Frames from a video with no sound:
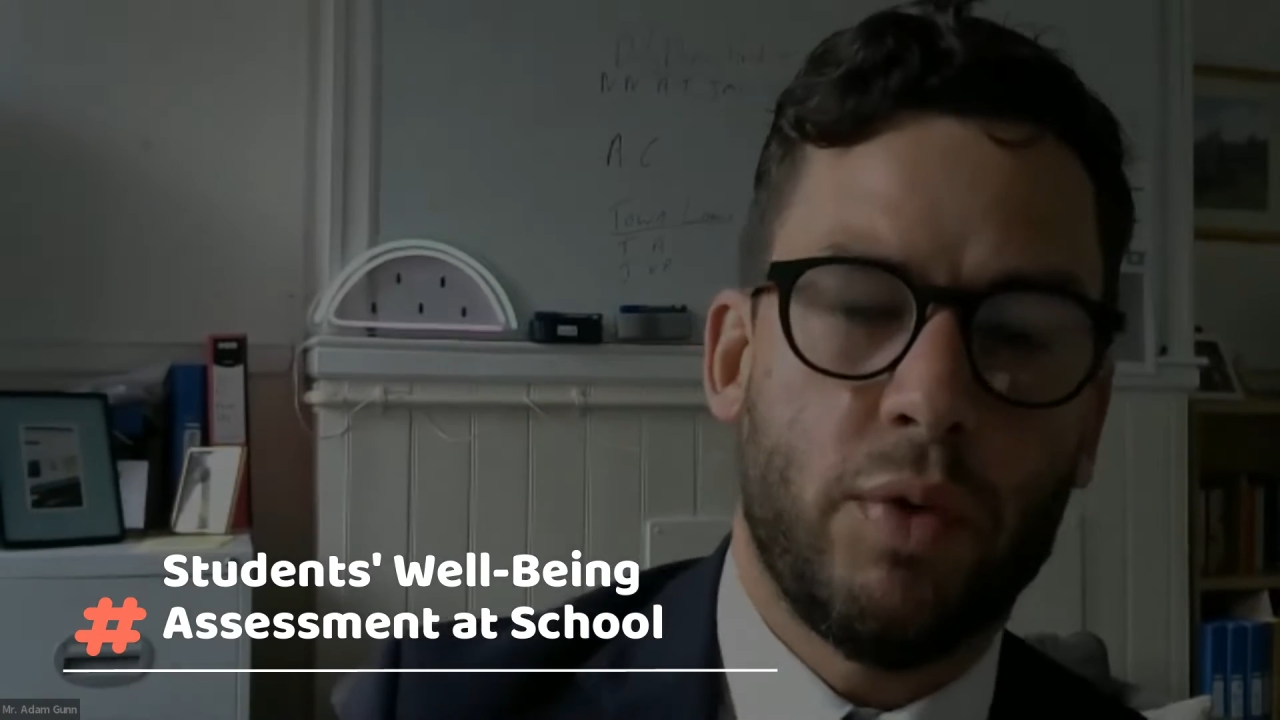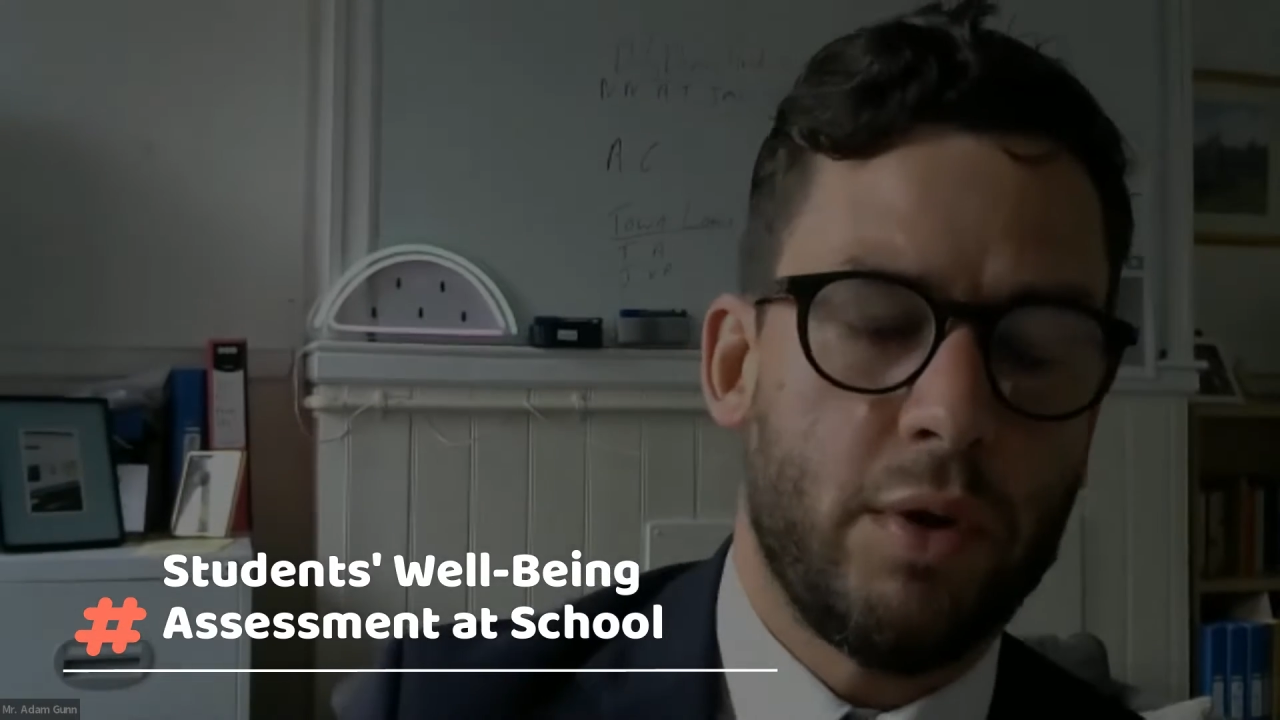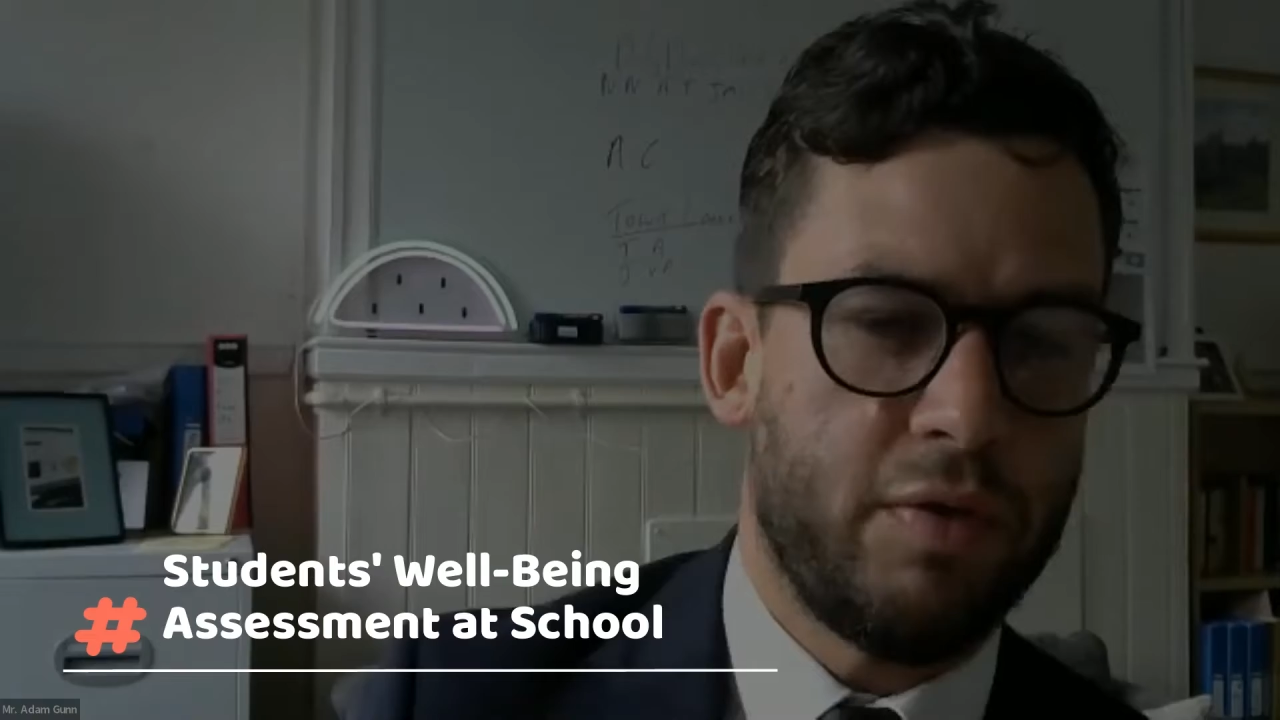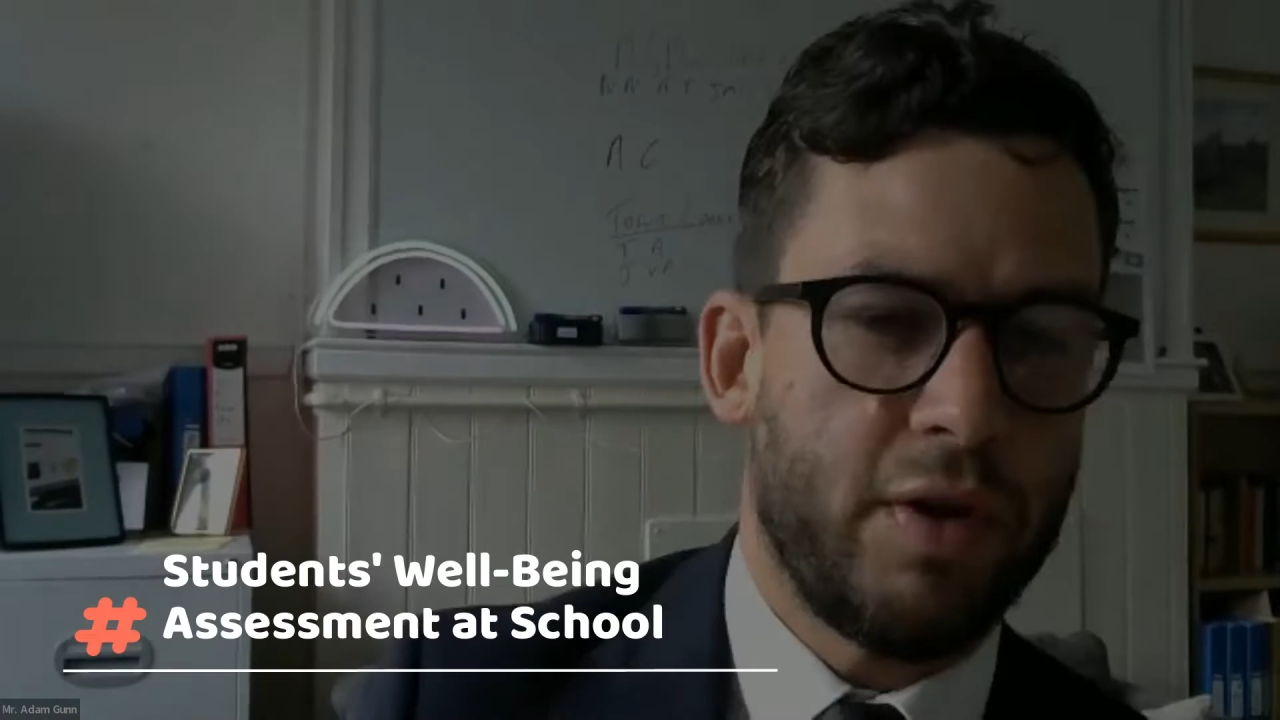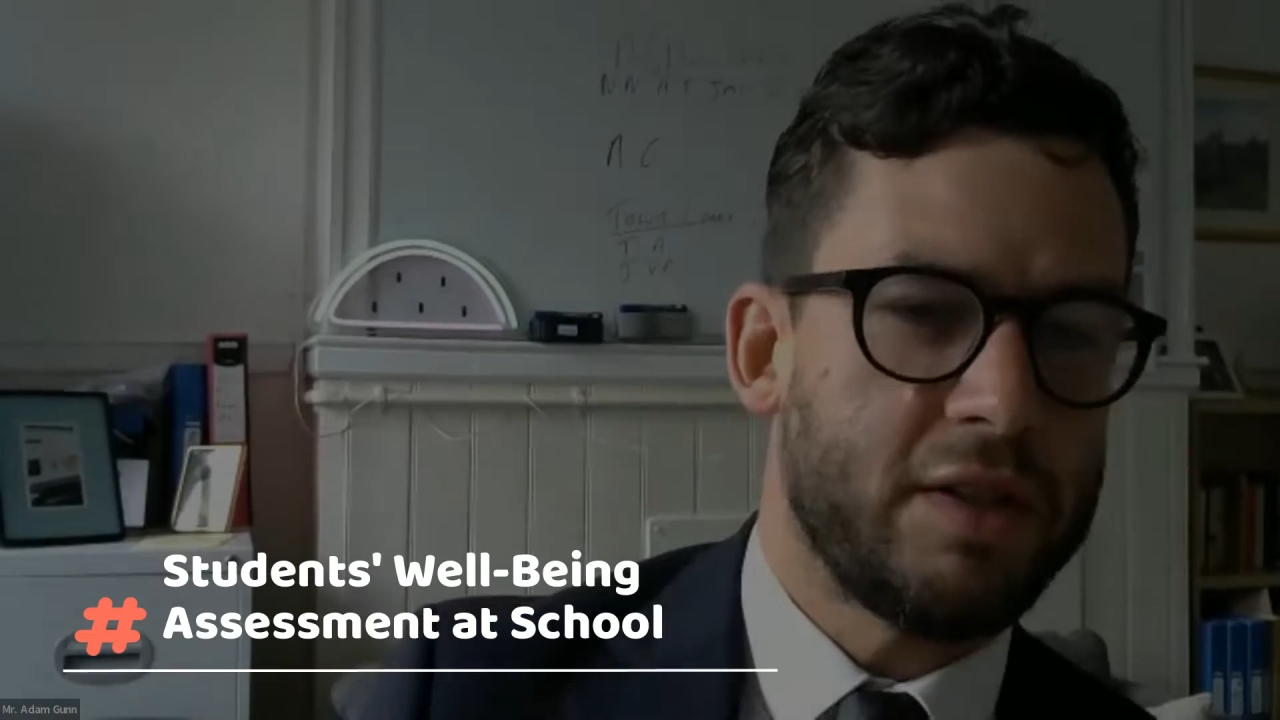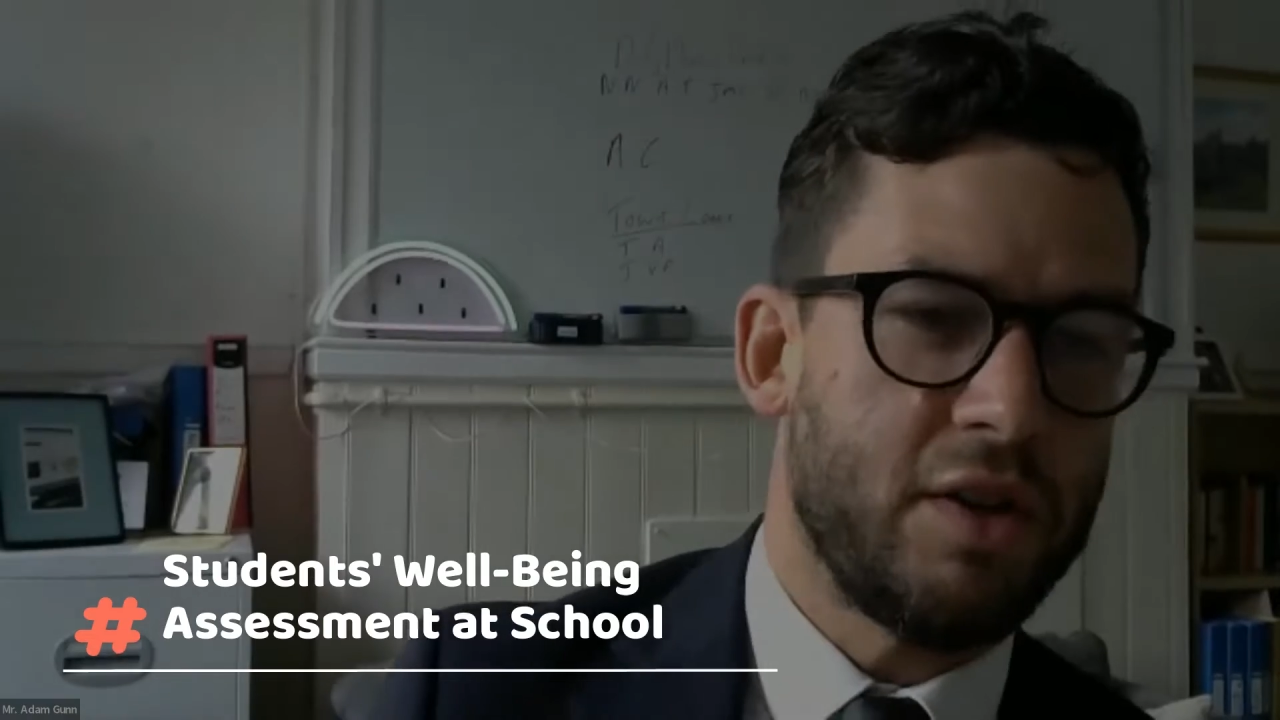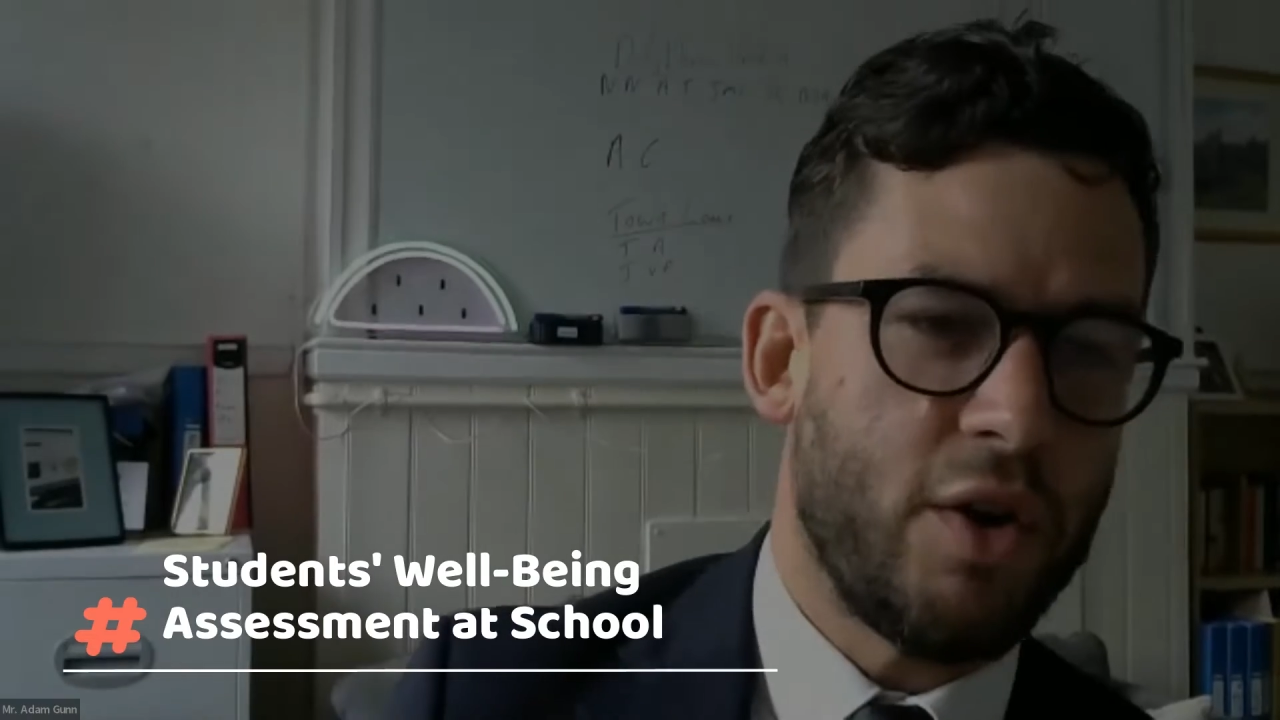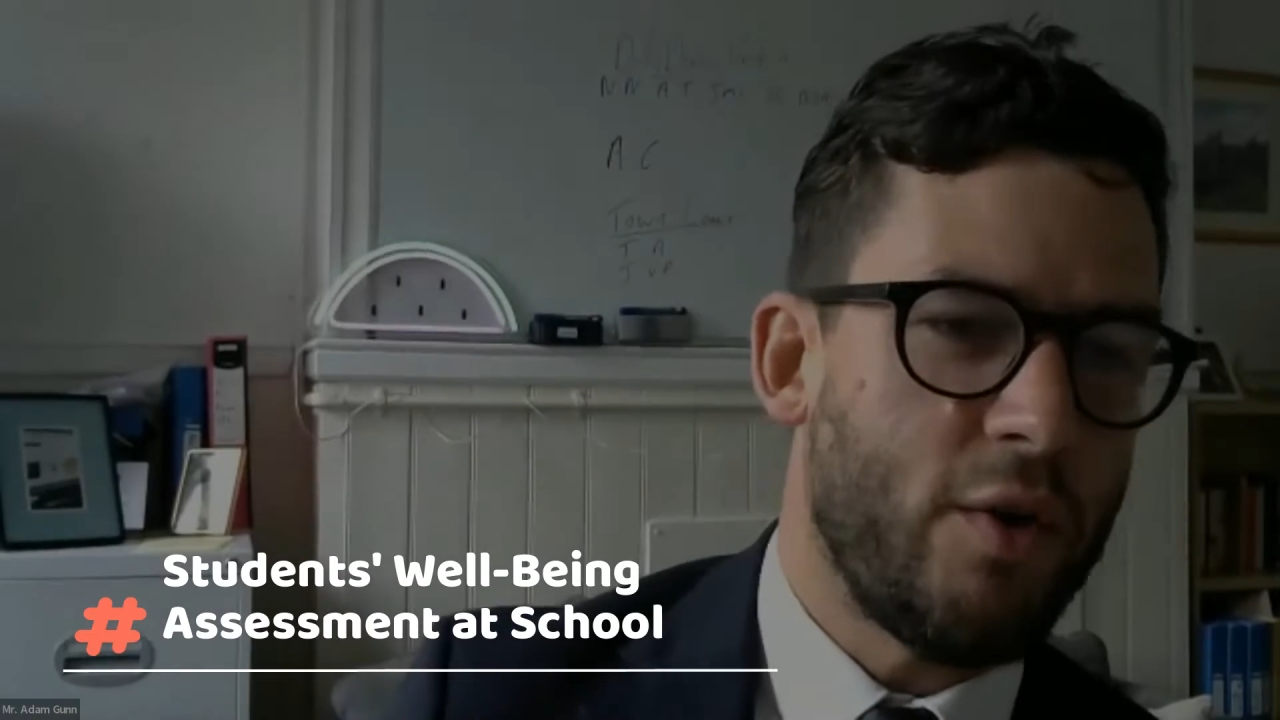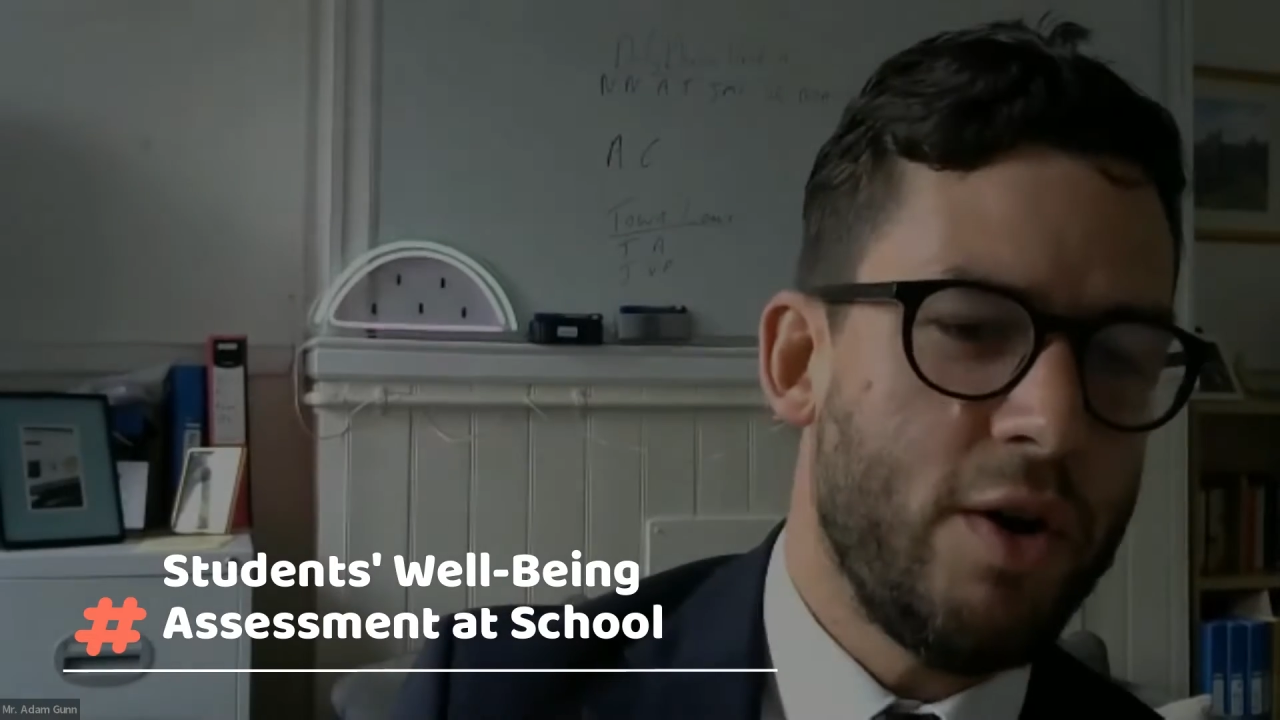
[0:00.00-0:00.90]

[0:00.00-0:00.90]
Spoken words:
if we reflect on